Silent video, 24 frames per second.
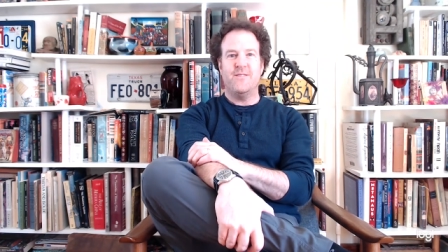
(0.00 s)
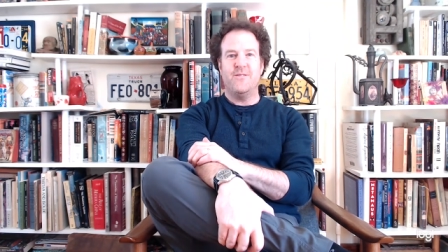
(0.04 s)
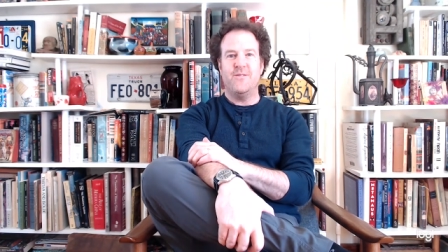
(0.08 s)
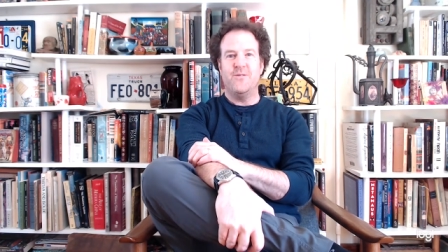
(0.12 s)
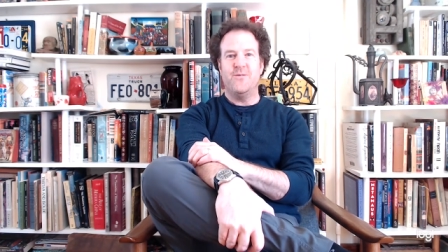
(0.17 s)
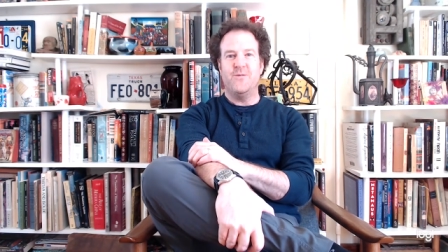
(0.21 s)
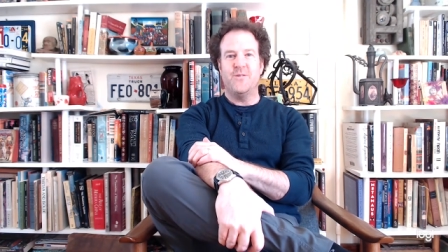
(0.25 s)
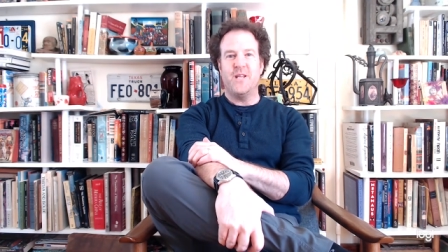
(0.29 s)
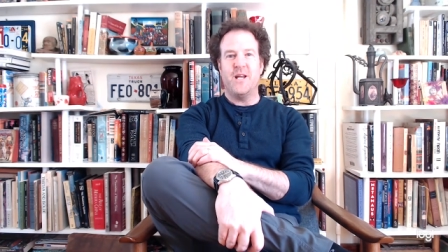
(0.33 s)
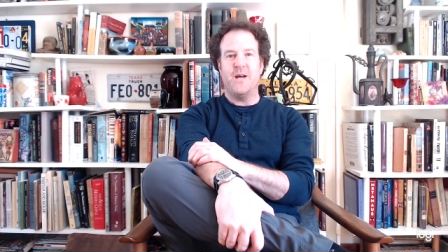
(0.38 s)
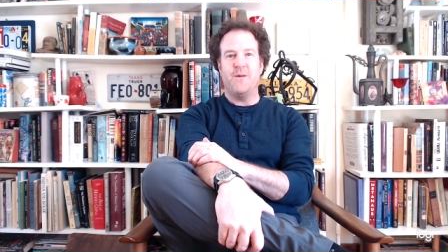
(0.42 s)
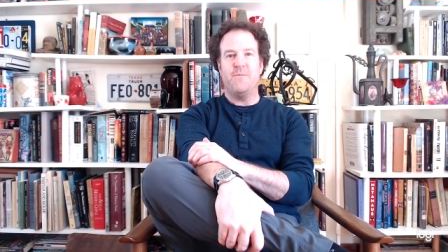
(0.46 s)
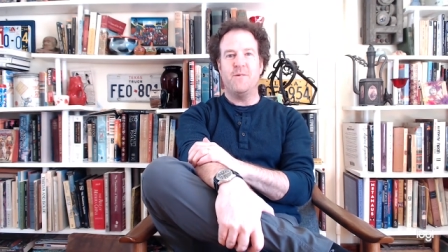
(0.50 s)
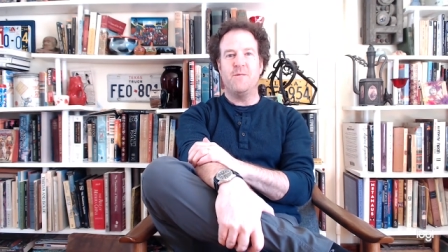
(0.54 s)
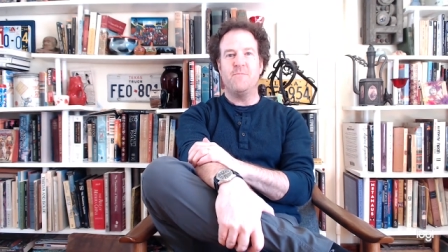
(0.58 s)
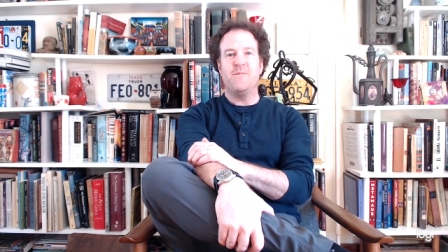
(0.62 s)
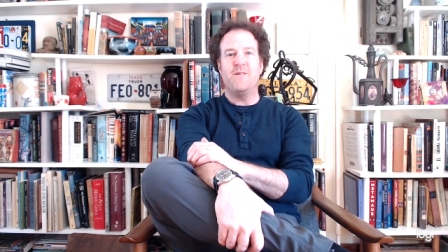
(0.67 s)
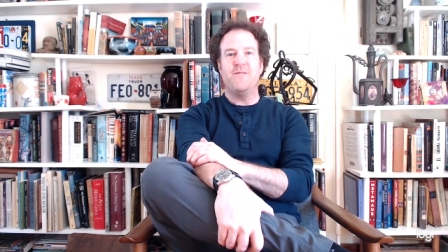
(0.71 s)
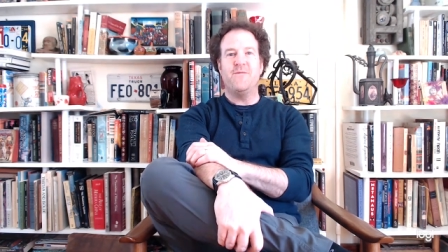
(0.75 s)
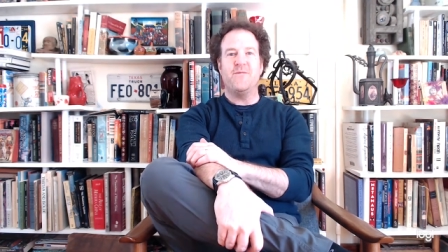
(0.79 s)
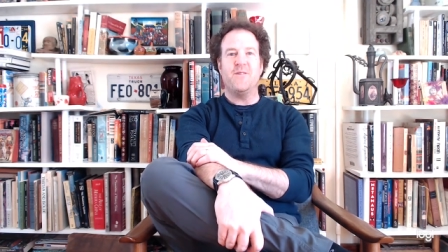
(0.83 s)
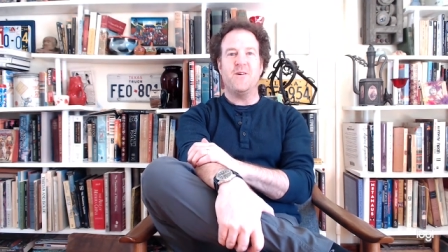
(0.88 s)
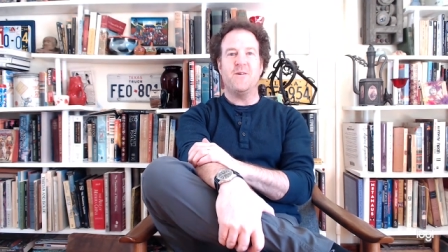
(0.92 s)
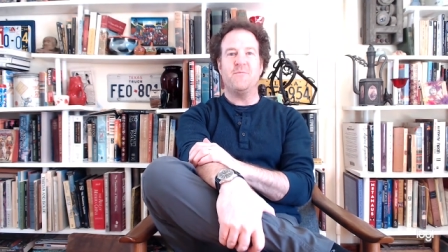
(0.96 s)
who's helping
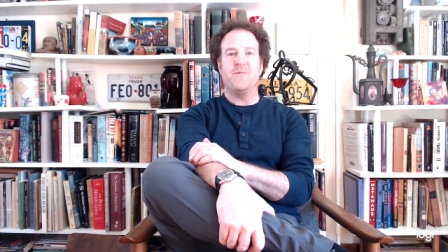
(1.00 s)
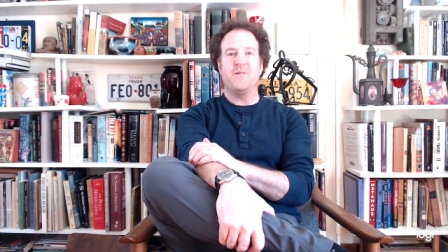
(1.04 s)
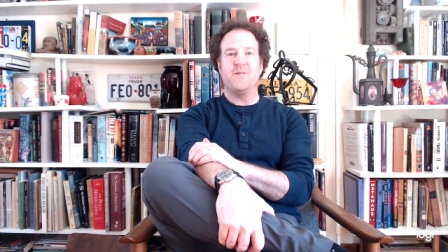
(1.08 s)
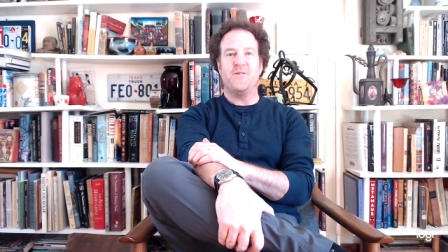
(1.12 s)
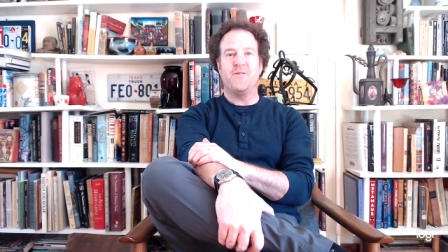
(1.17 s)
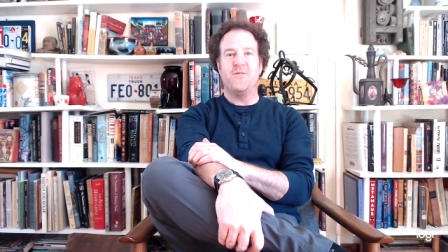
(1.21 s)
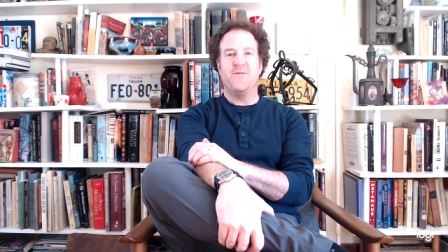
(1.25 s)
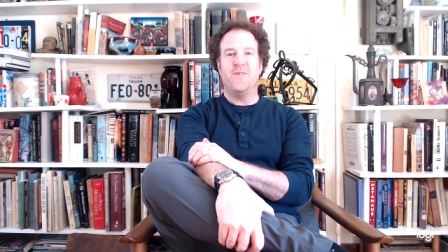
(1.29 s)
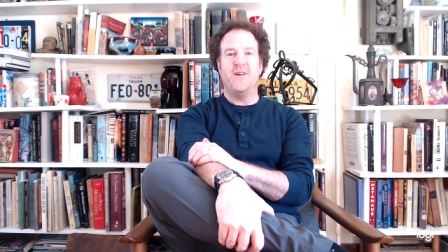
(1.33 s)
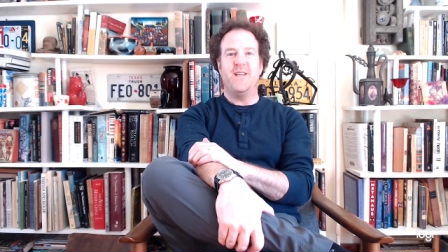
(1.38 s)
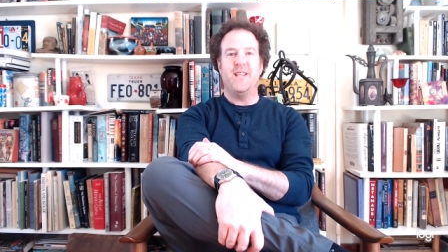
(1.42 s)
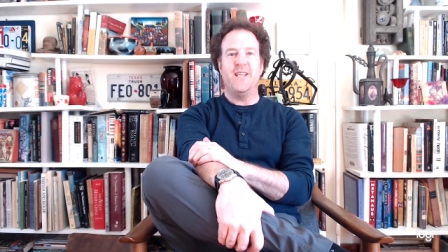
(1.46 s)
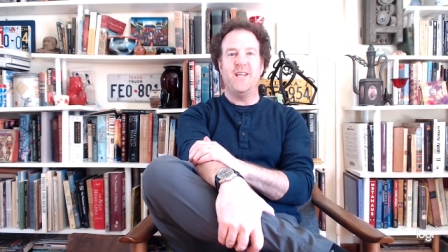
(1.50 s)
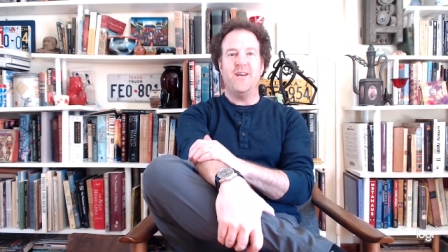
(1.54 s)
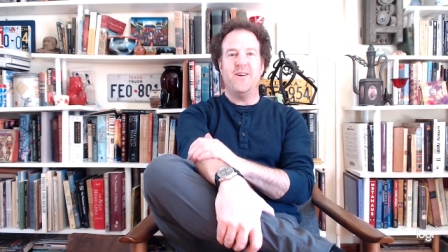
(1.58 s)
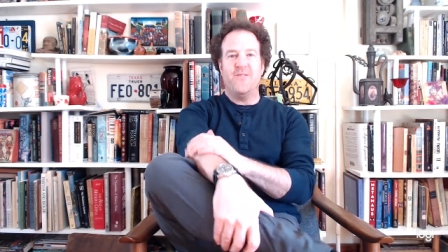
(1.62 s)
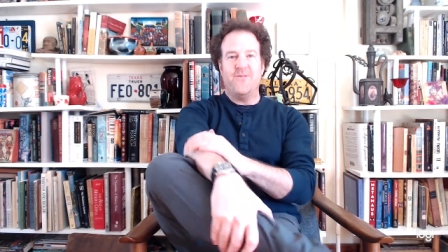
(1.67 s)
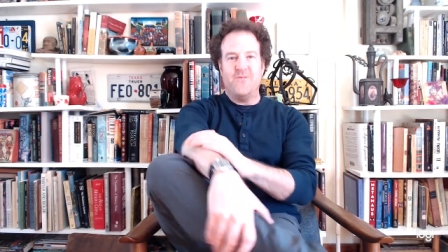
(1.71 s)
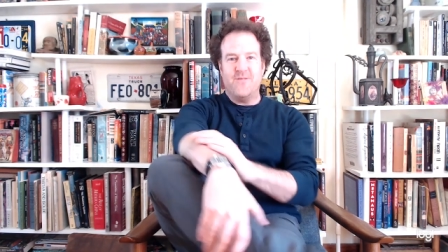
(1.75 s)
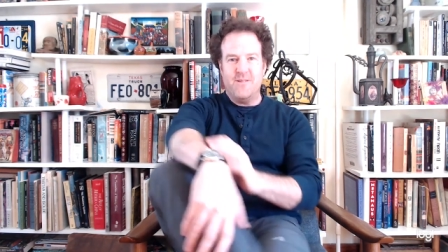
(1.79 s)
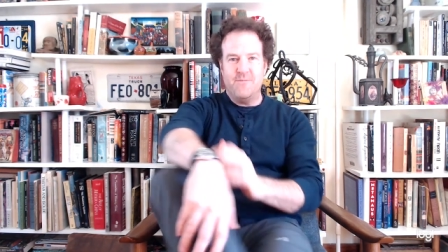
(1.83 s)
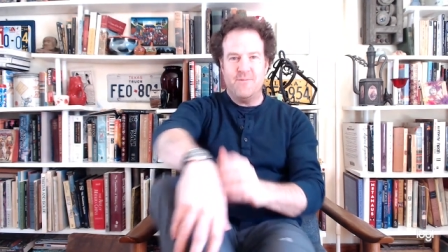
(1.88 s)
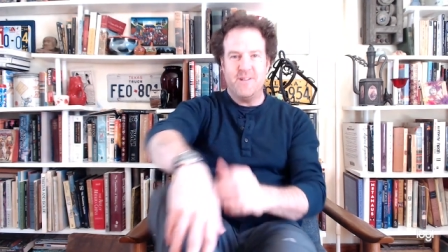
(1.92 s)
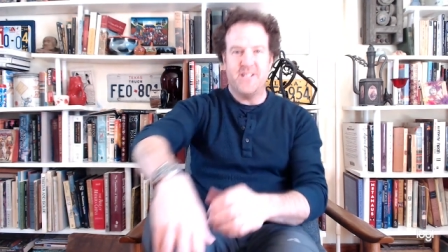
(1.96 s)
me film a little video.
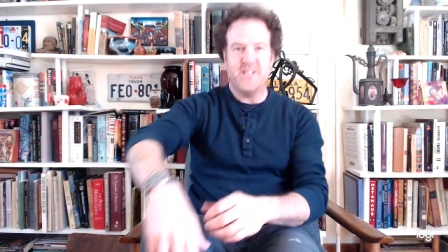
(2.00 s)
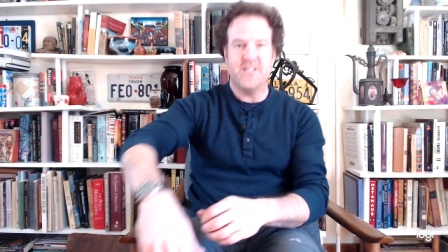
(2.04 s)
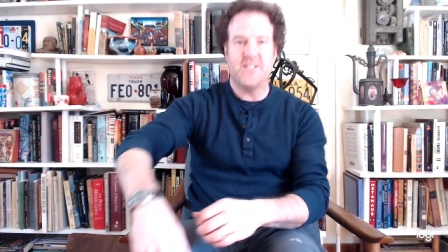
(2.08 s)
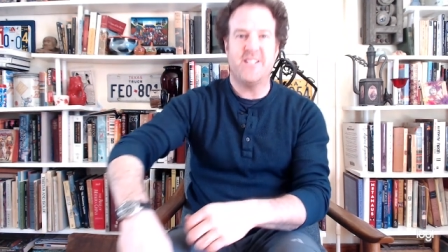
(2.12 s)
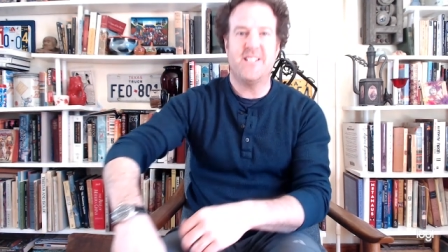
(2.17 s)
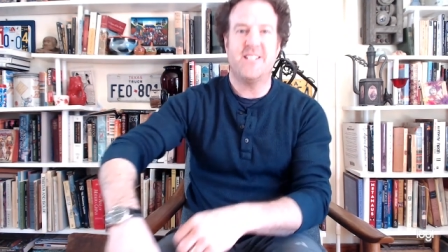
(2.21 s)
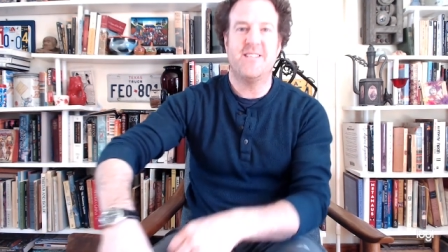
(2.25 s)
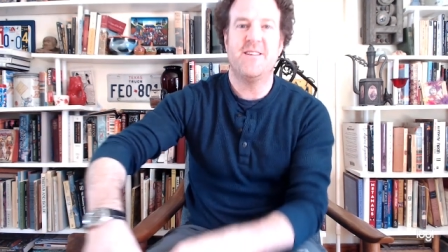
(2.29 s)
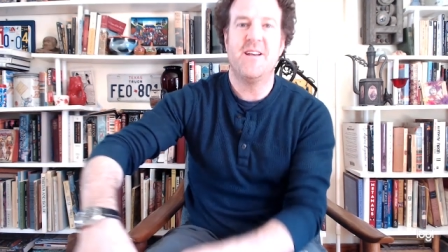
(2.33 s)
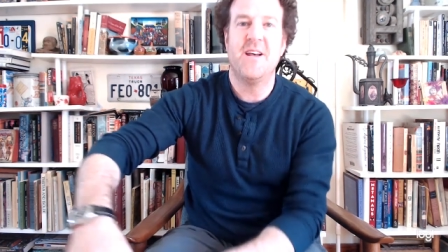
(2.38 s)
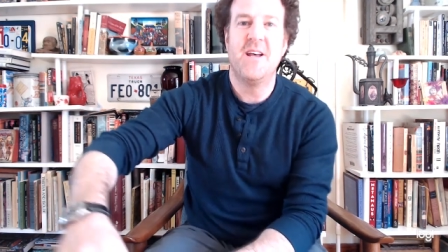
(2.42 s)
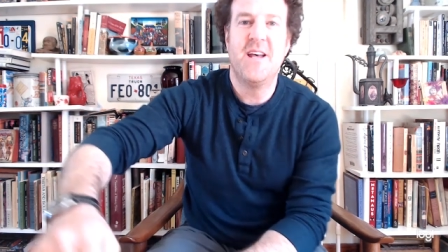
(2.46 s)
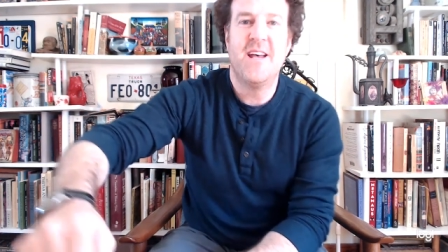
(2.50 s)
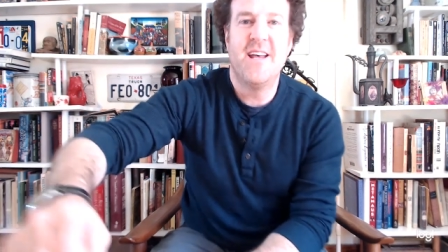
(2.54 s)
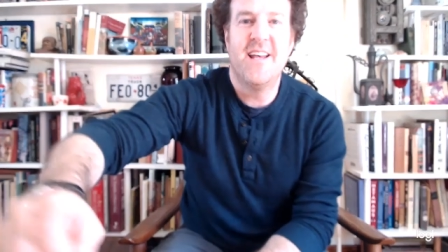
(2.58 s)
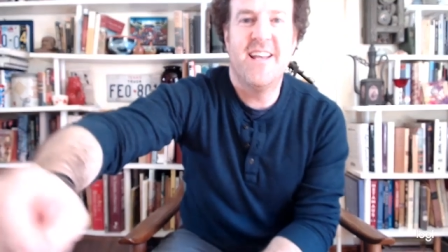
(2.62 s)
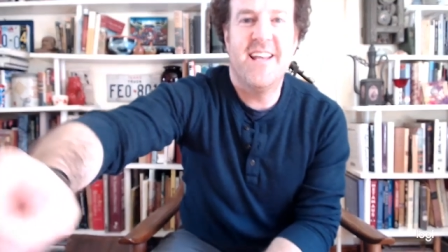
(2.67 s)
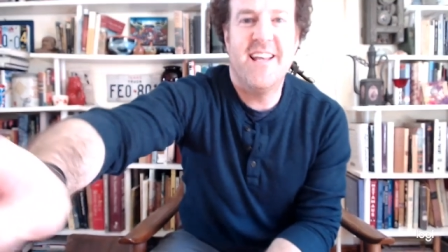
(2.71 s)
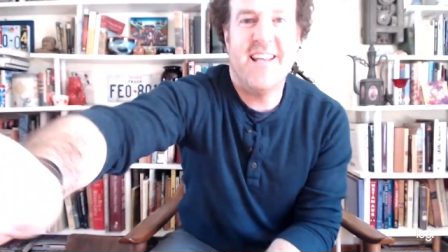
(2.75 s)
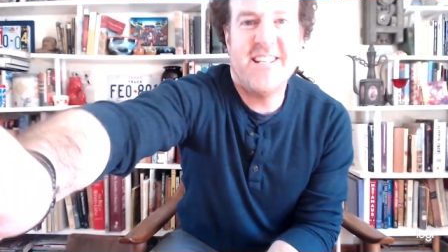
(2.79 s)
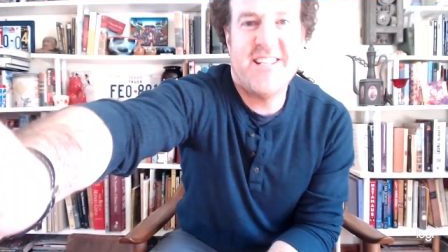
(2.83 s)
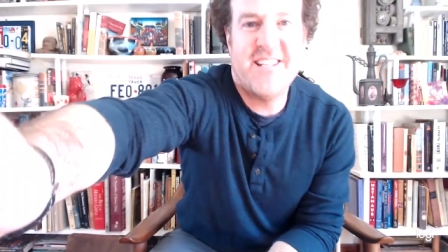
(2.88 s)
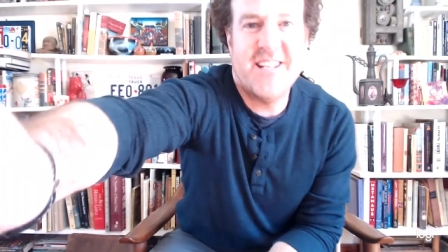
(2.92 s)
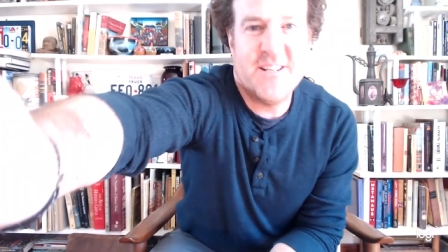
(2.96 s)
Let me just,
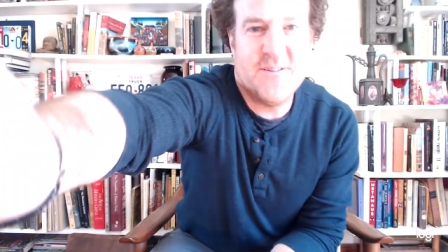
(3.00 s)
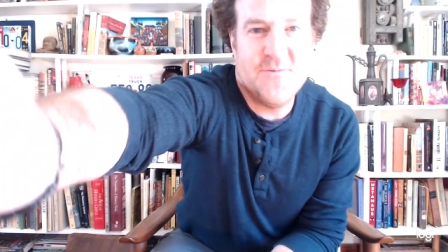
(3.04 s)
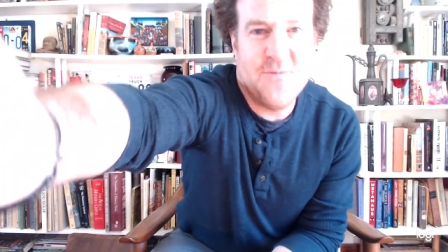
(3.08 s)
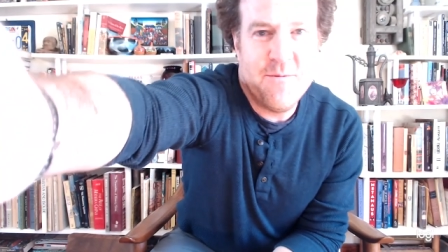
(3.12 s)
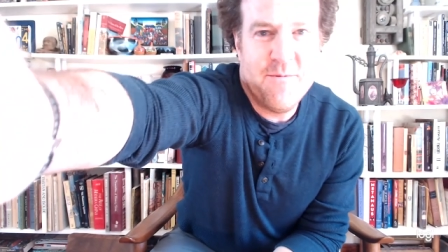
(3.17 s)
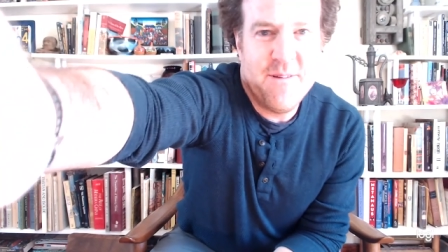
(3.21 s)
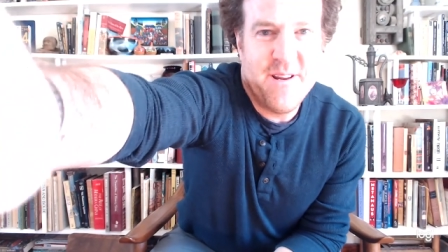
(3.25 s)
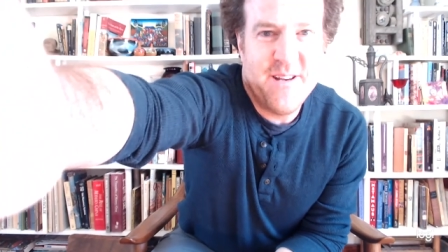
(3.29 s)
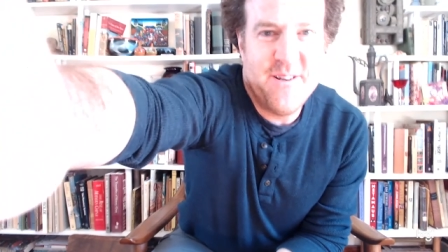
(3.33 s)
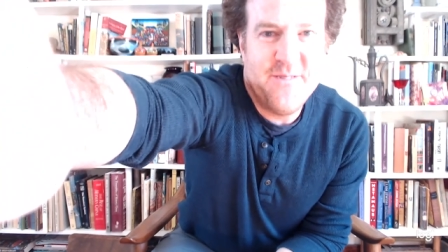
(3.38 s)
she doesn't want me to